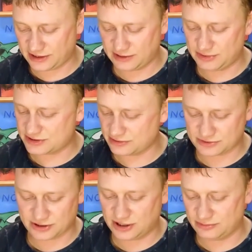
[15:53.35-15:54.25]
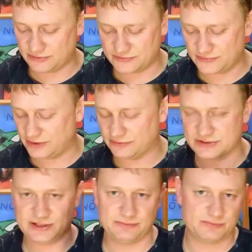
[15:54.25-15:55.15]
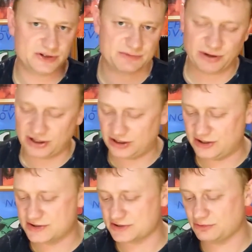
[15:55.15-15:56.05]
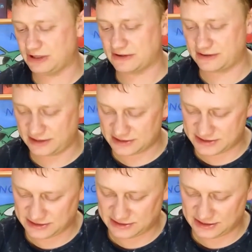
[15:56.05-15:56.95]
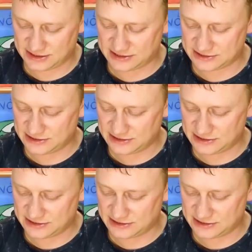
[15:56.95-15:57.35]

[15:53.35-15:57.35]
It's got time with, obviously, Spurs and all the other things he did.